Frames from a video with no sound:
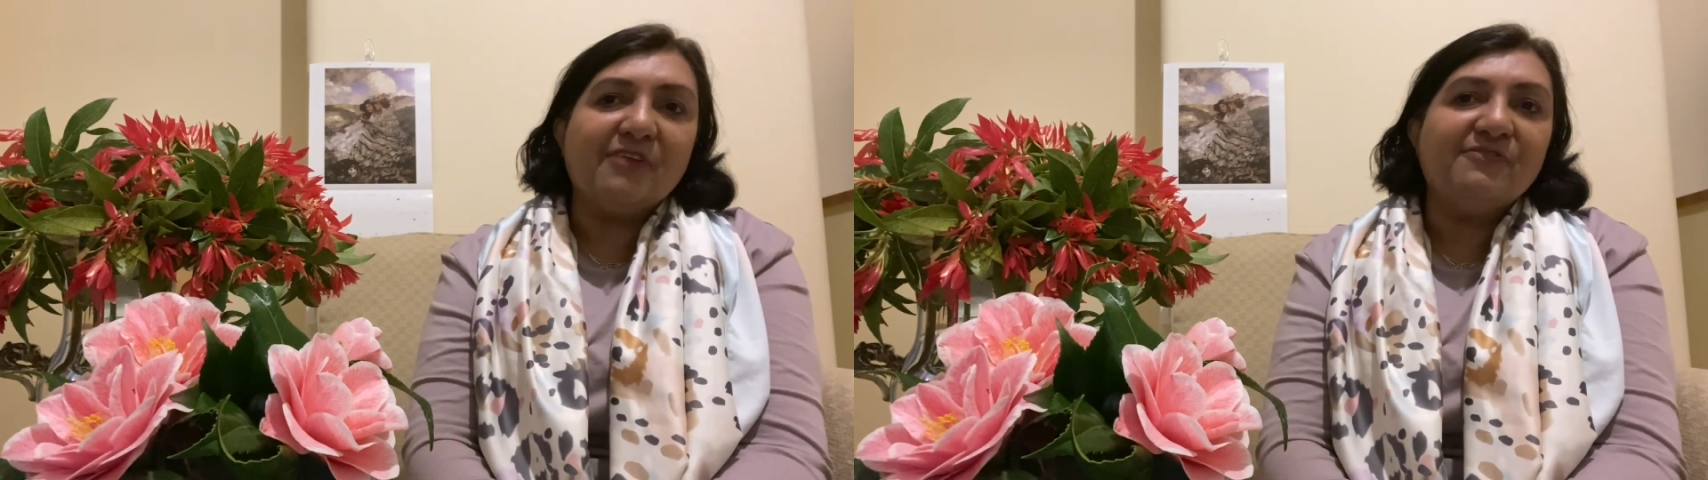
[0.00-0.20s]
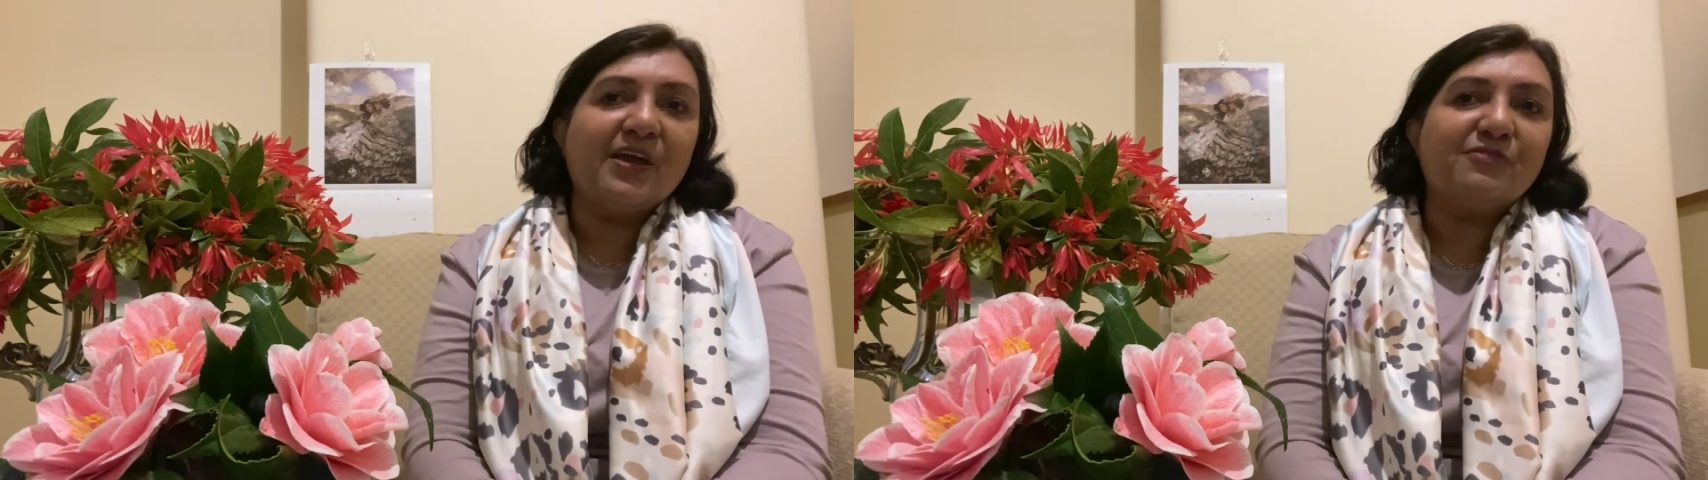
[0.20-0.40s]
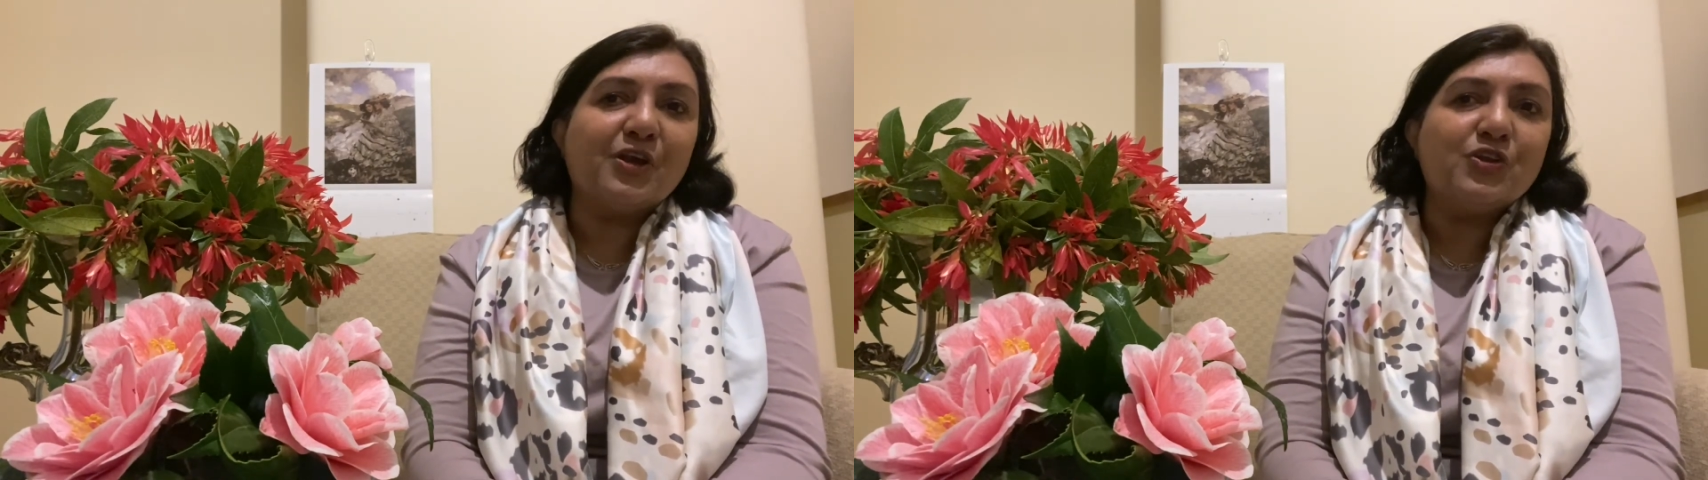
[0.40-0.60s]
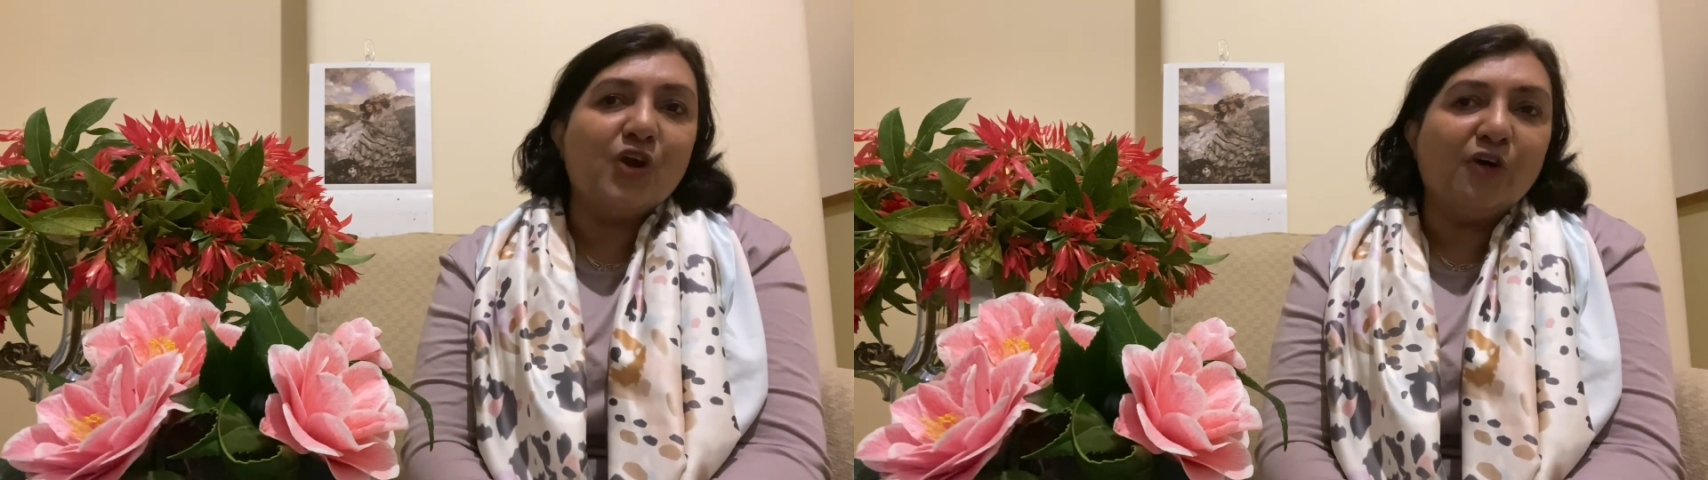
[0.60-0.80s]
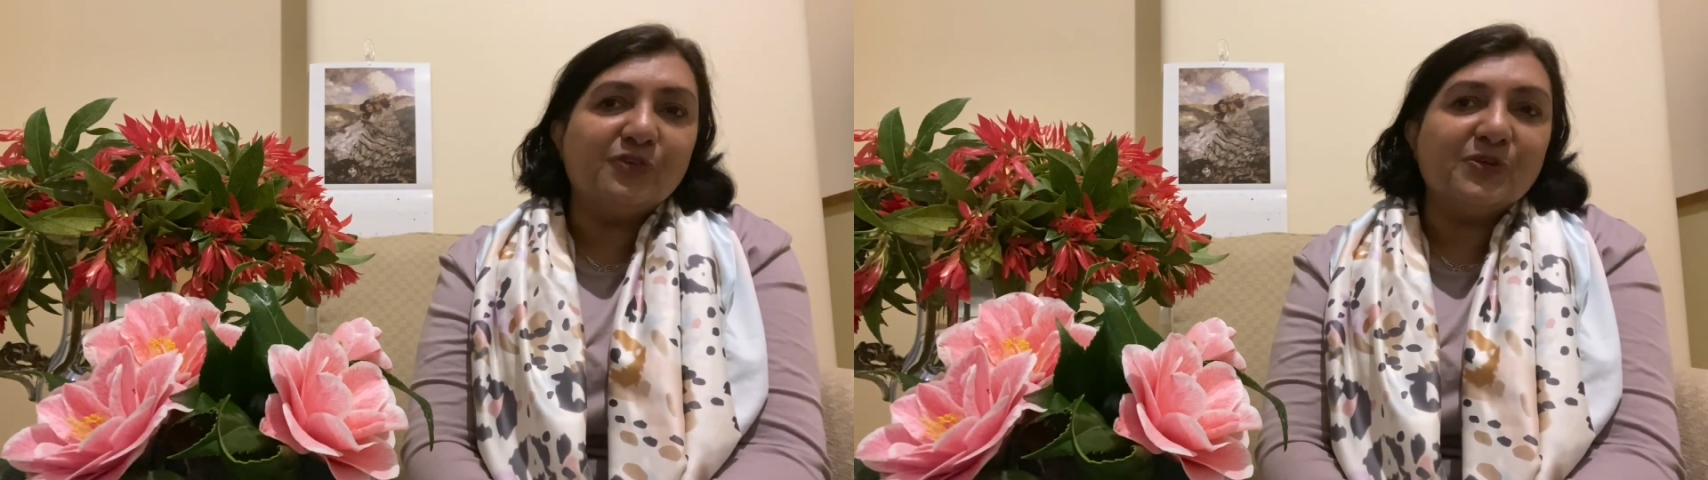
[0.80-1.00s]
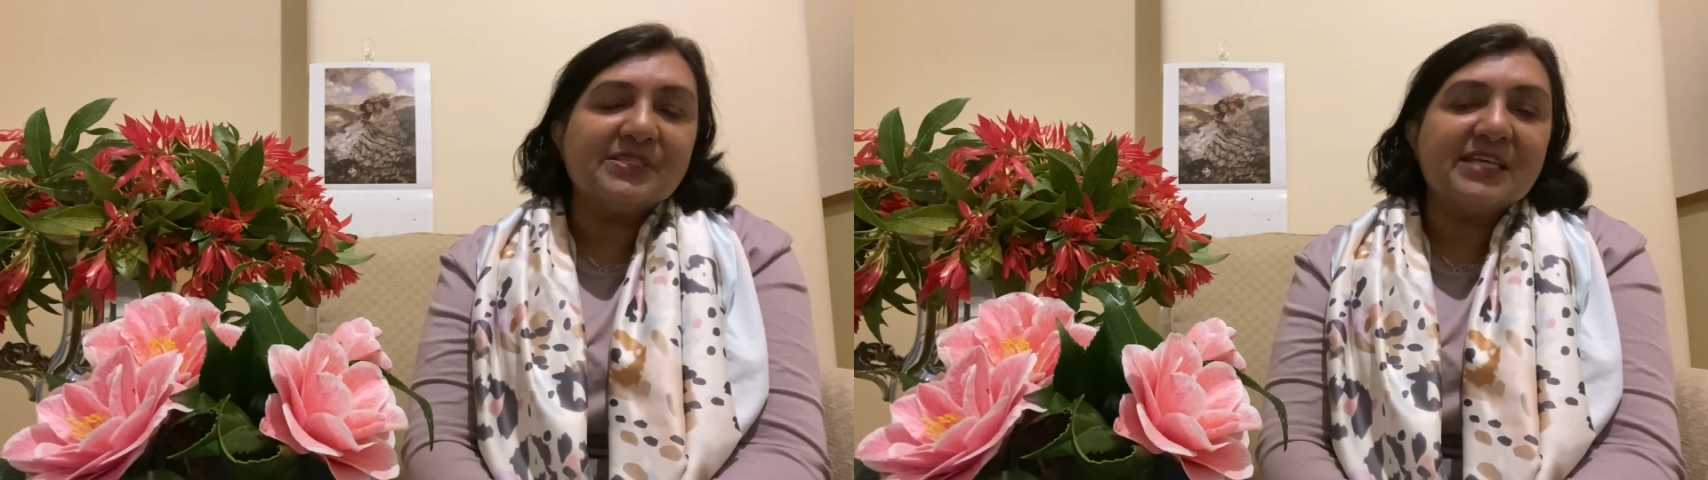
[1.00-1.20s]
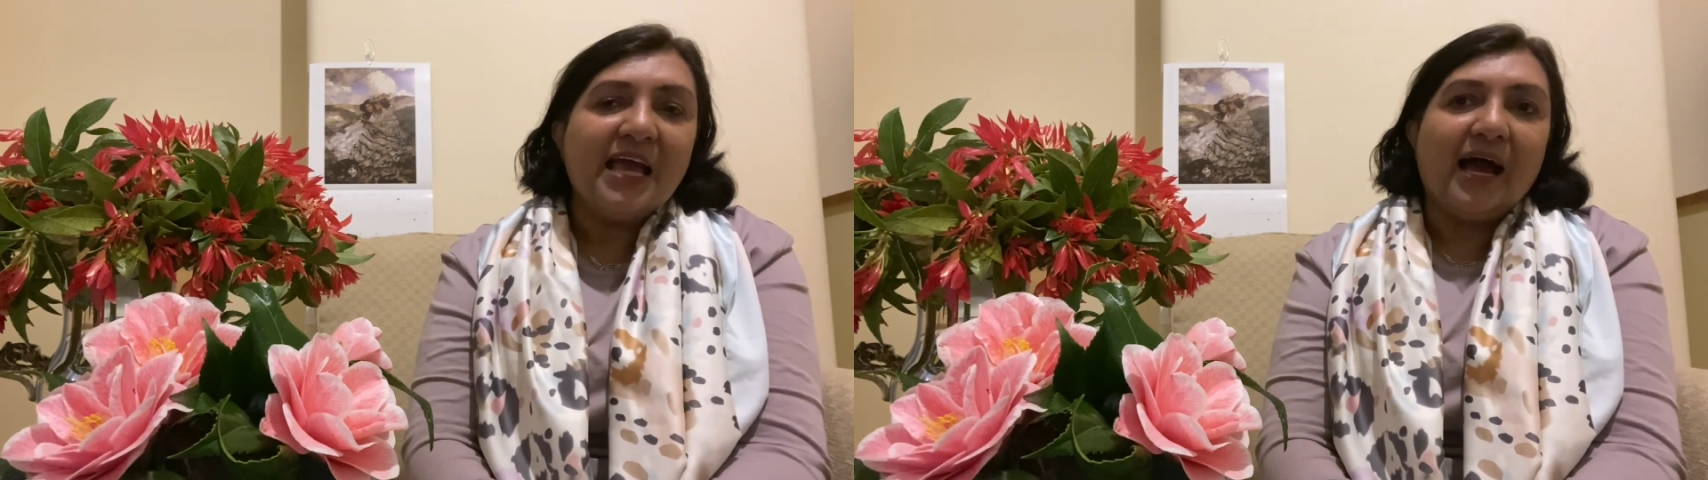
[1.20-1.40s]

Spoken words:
favourite novels,